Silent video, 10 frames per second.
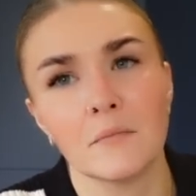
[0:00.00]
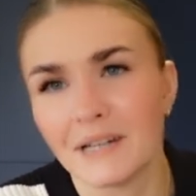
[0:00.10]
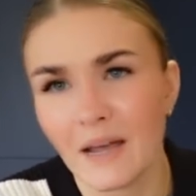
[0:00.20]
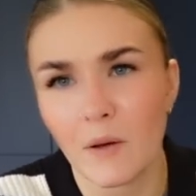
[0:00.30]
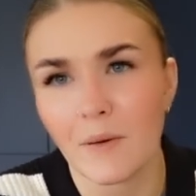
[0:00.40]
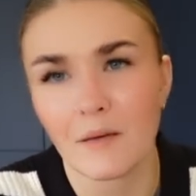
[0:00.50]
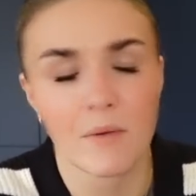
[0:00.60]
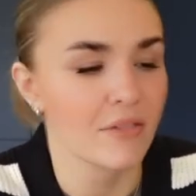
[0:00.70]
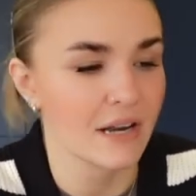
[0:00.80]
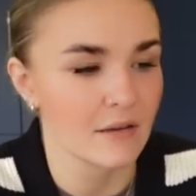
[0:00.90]
but now I pay it
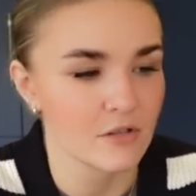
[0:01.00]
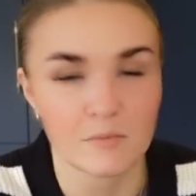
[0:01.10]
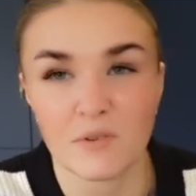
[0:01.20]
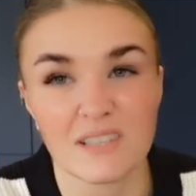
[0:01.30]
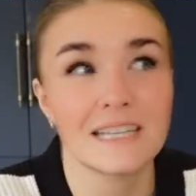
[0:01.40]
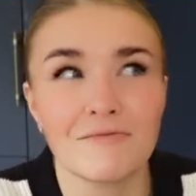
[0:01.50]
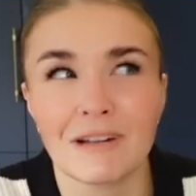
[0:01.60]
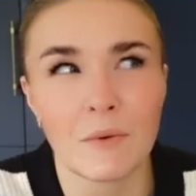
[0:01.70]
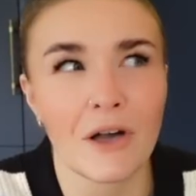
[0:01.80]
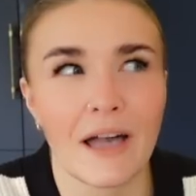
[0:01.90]
monthly just because it didn't
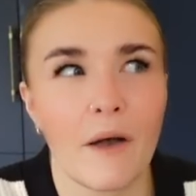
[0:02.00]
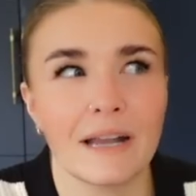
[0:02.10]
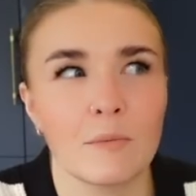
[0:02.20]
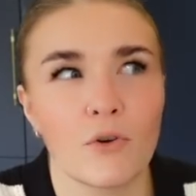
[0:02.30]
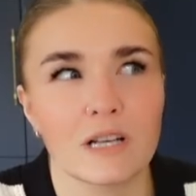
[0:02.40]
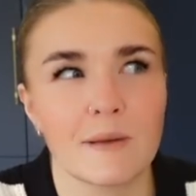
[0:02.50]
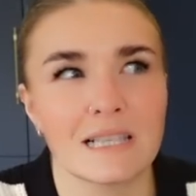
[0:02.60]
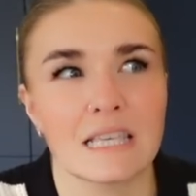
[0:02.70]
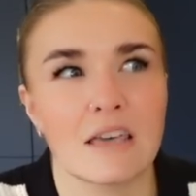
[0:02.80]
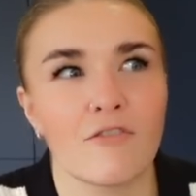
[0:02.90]
really work out any more
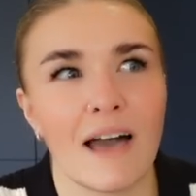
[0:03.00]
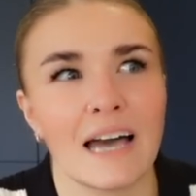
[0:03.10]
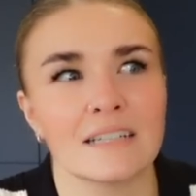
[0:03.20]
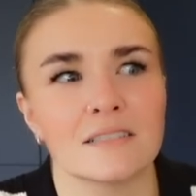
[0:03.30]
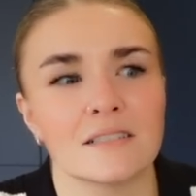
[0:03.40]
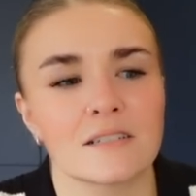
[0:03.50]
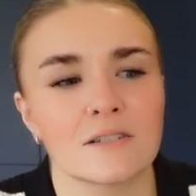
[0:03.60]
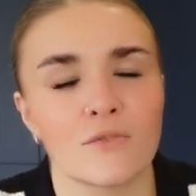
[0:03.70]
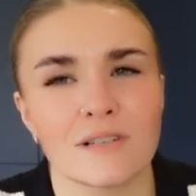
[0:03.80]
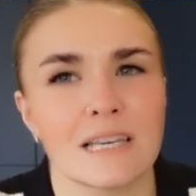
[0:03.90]
expensive, and
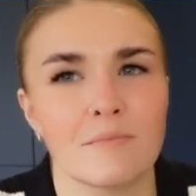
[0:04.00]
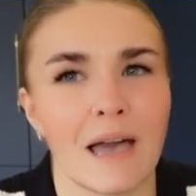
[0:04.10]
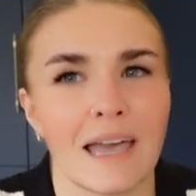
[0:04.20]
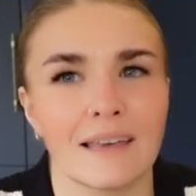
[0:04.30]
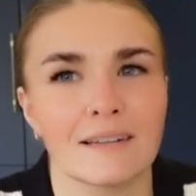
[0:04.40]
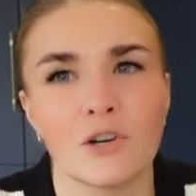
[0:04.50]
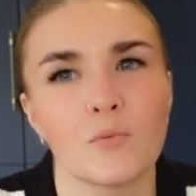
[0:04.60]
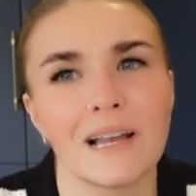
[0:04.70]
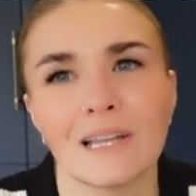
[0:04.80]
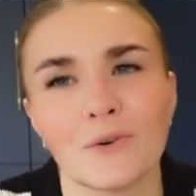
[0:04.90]
obviously paying little
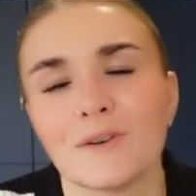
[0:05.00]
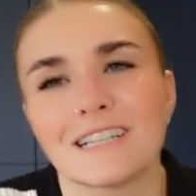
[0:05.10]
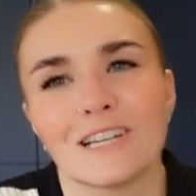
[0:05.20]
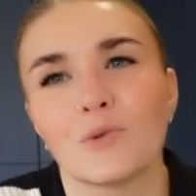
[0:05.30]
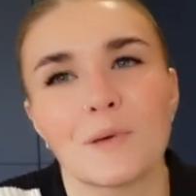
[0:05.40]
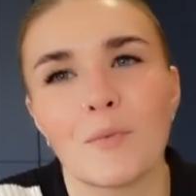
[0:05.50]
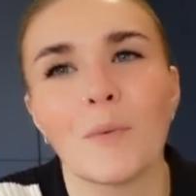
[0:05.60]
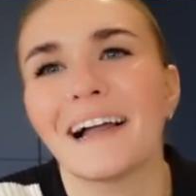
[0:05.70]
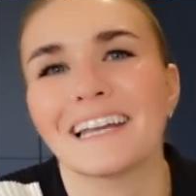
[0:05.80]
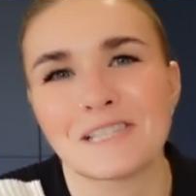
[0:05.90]
by little is a little bit more
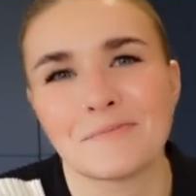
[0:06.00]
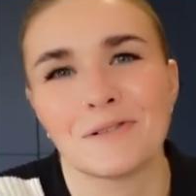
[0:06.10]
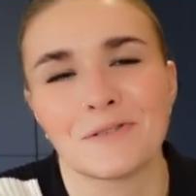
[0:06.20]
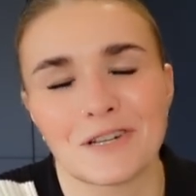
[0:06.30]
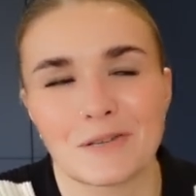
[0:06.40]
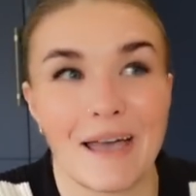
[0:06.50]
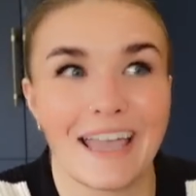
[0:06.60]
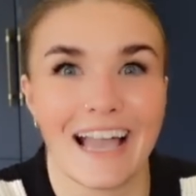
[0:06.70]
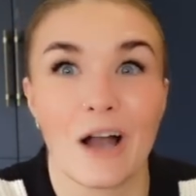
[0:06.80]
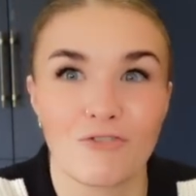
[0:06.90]
palatable than just
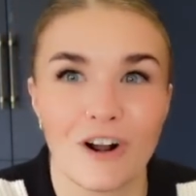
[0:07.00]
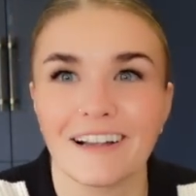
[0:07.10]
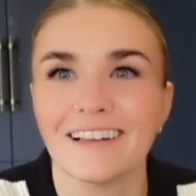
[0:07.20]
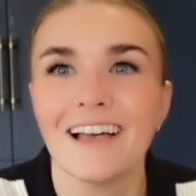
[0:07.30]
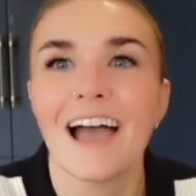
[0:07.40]
paying outright.